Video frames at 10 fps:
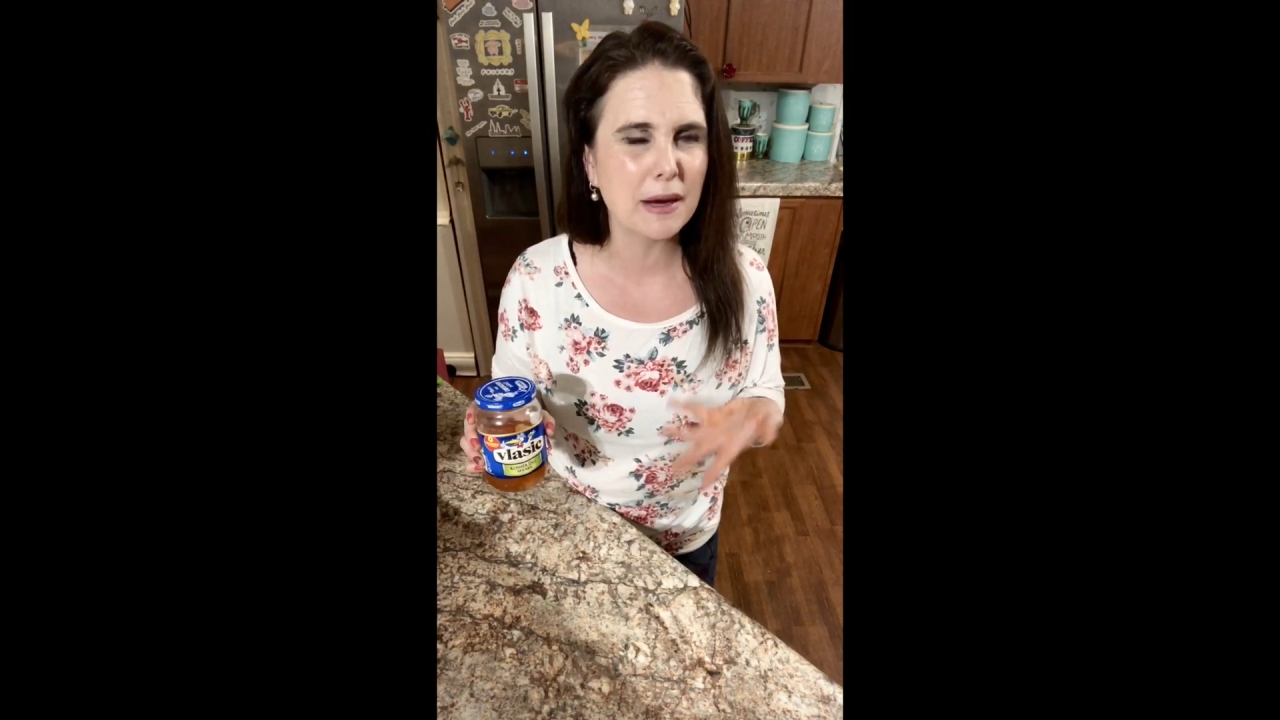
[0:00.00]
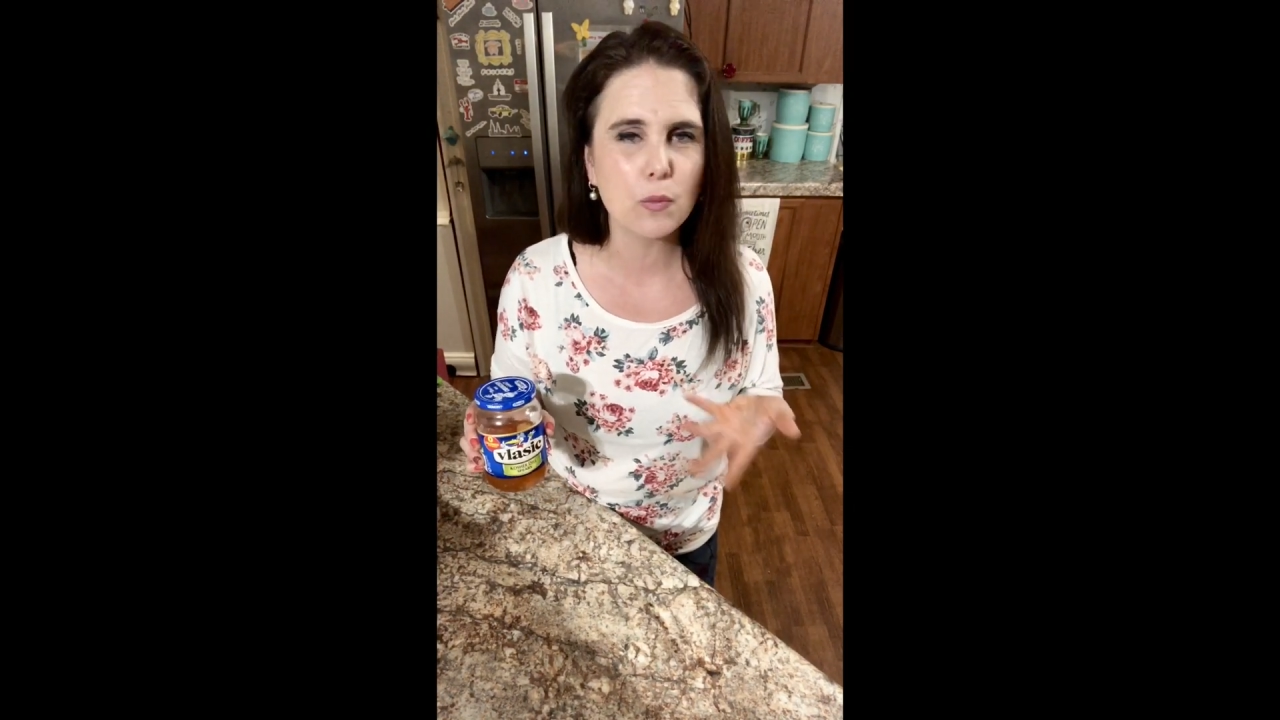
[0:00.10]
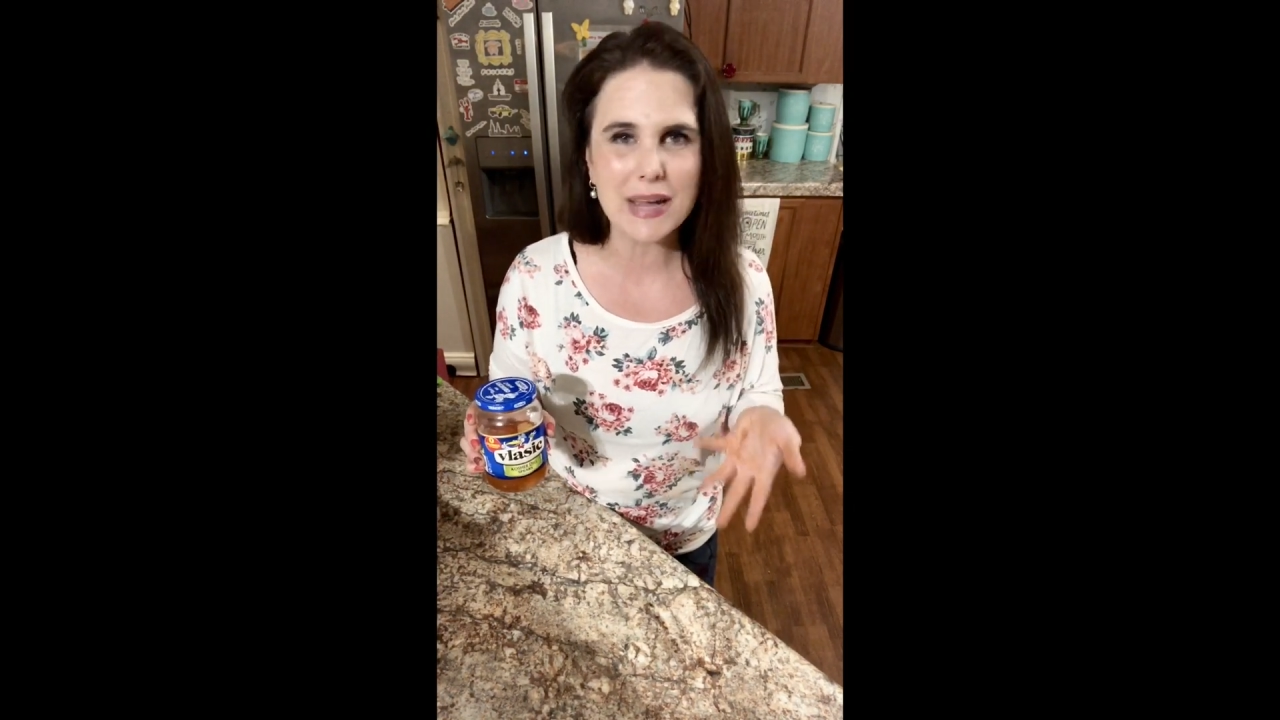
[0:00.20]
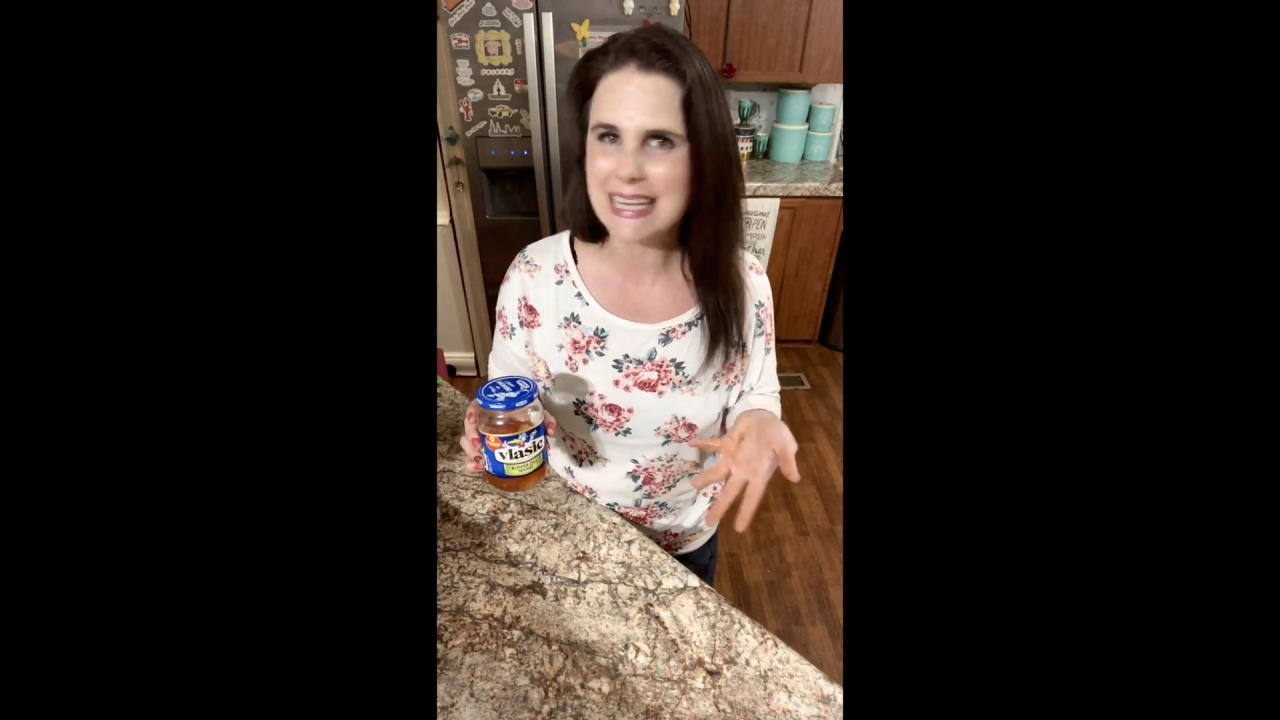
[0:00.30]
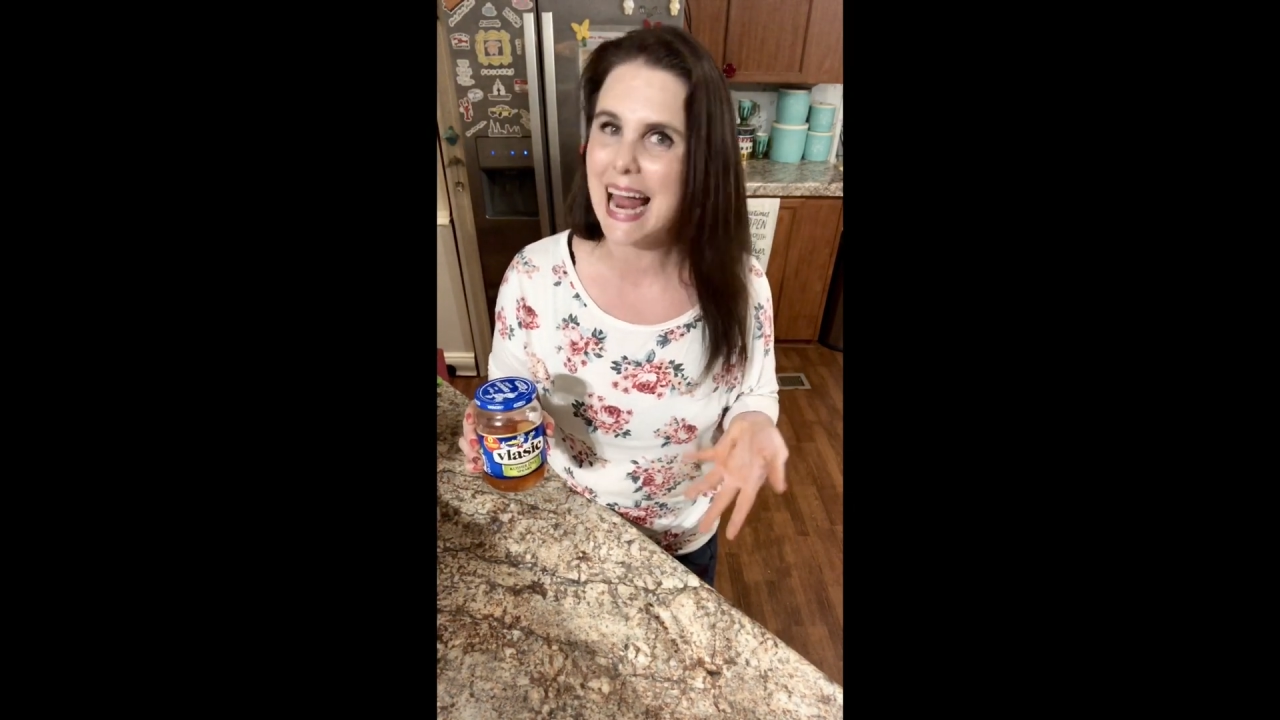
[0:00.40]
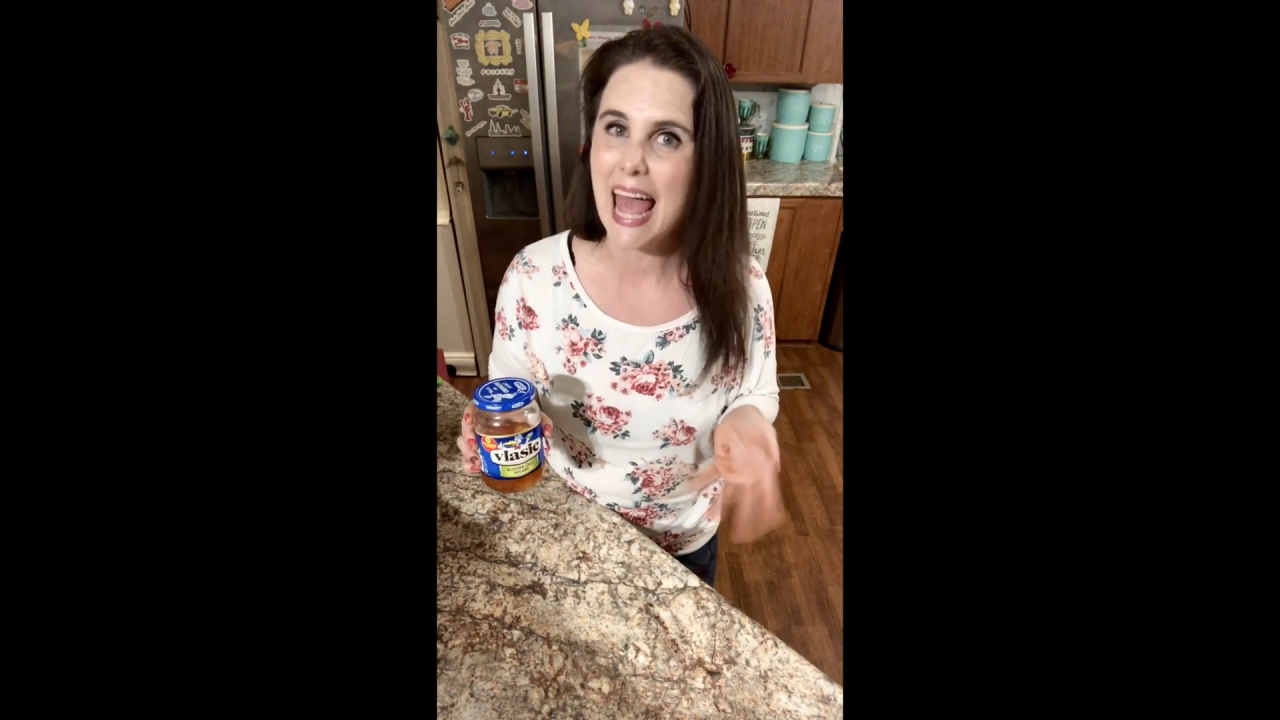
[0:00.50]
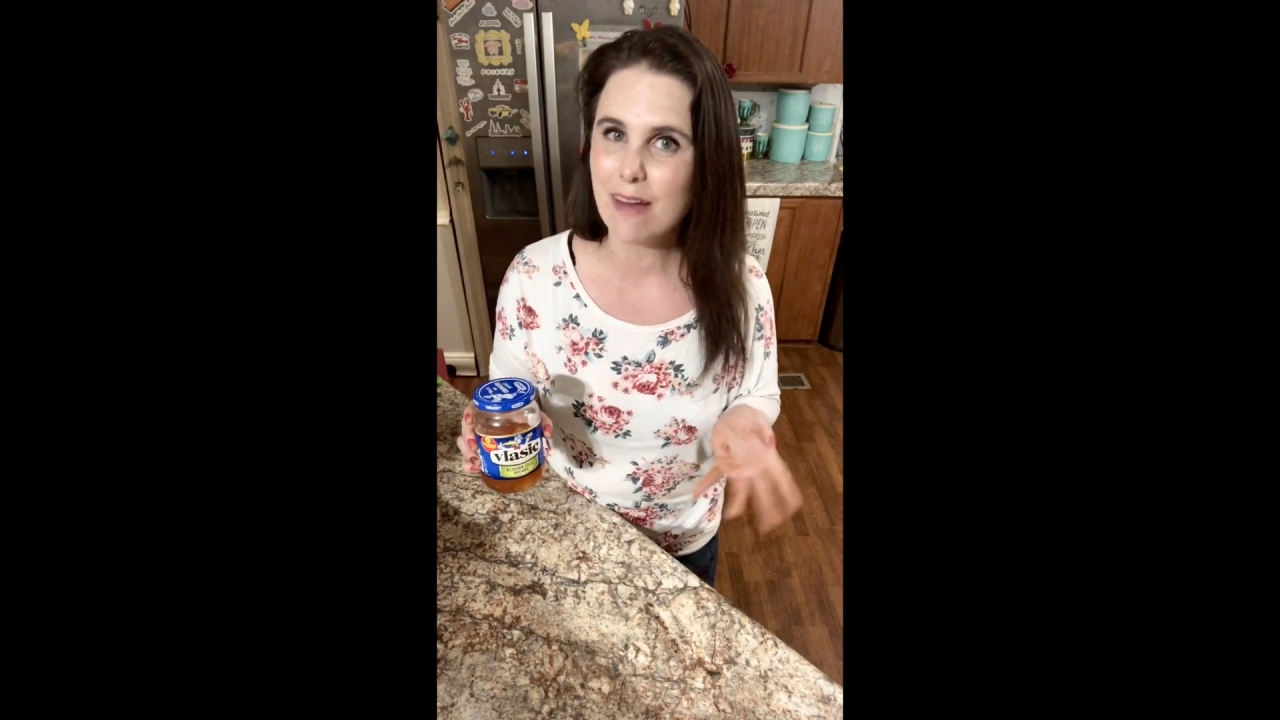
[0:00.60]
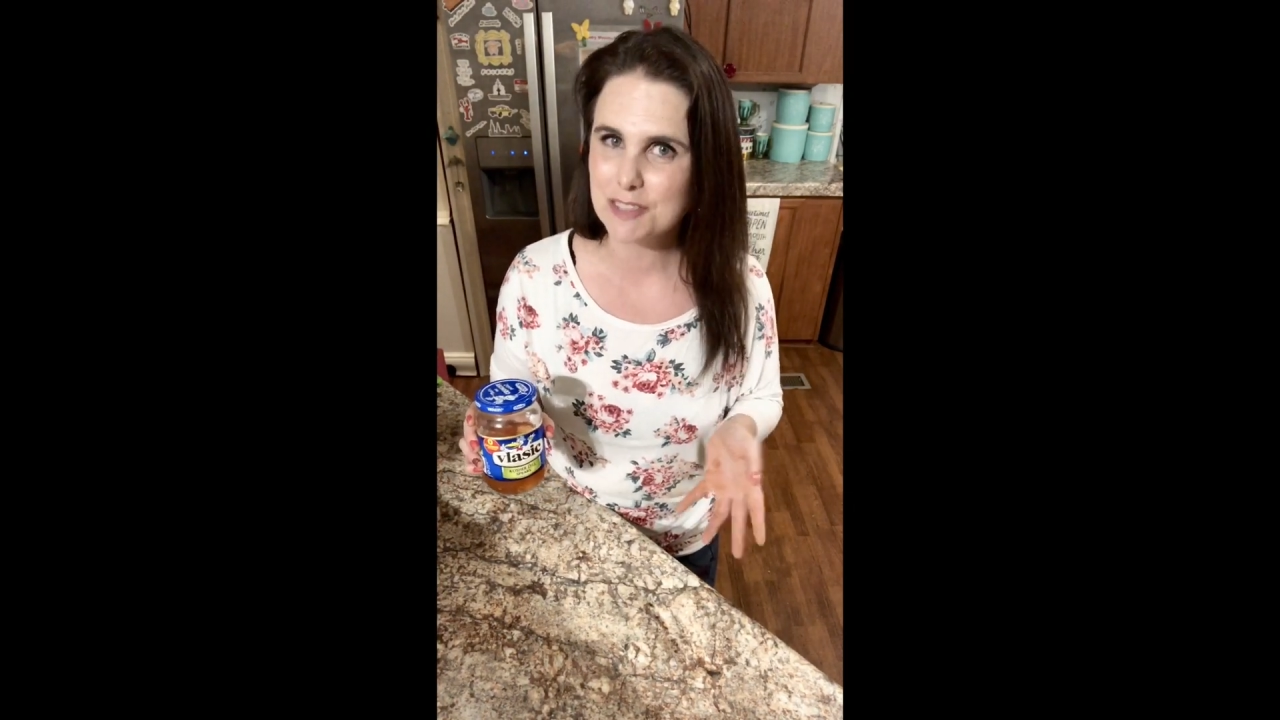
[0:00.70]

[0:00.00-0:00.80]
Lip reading: a week and a half,